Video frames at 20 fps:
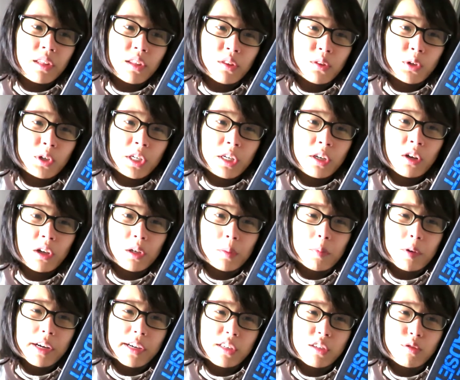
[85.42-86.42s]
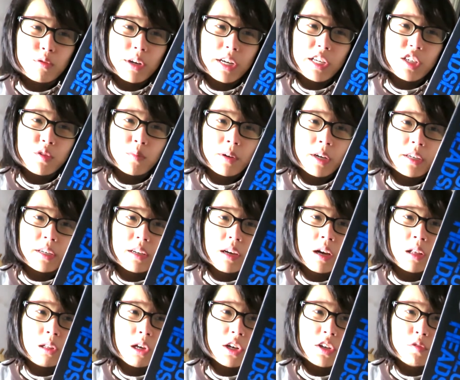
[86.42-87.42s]
the $30 price range, but a
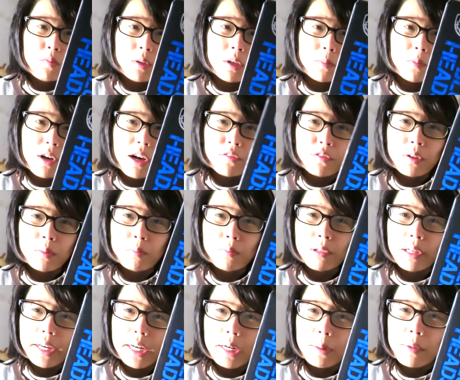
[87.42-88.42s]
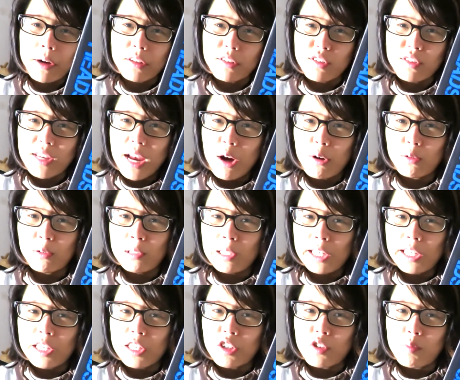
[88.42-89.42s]
lot of people have complained about sound
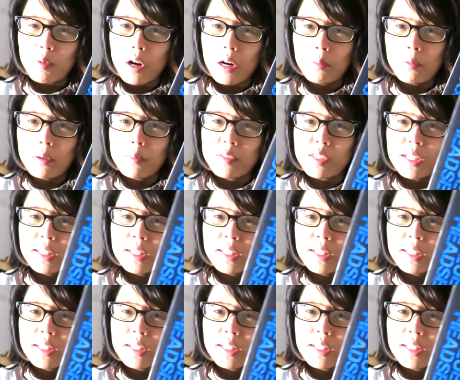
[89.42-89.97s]
leakage problems